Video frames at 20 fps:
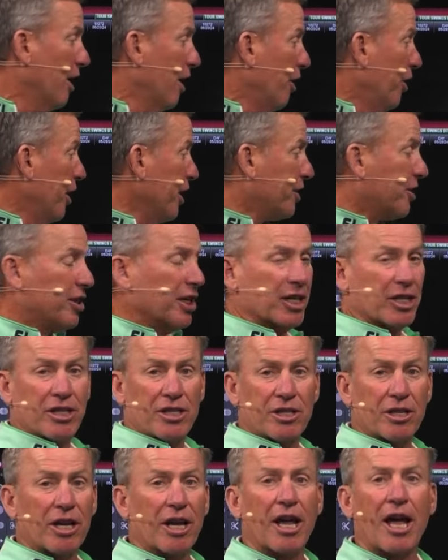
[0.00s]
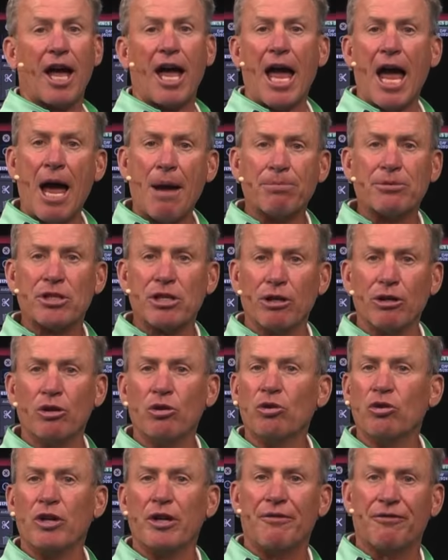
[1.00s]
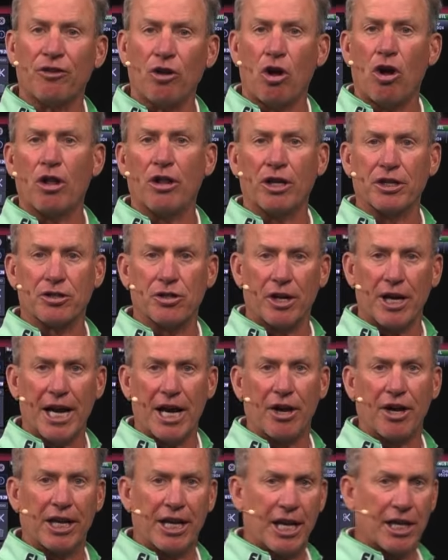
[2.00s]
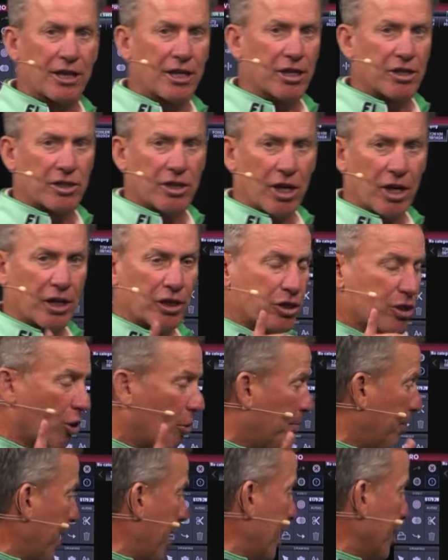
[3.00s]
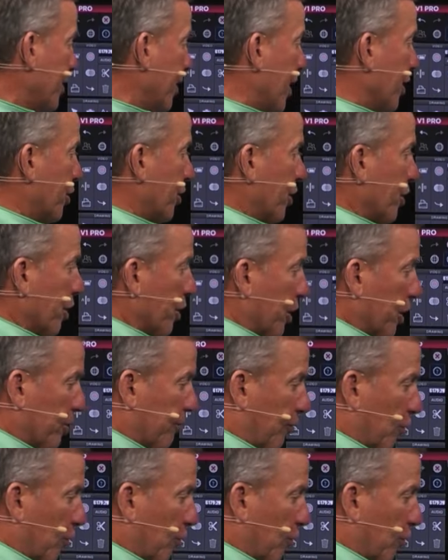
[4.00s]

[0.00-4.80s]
this is absolutely flawless on how to get this done. So pay attention to this.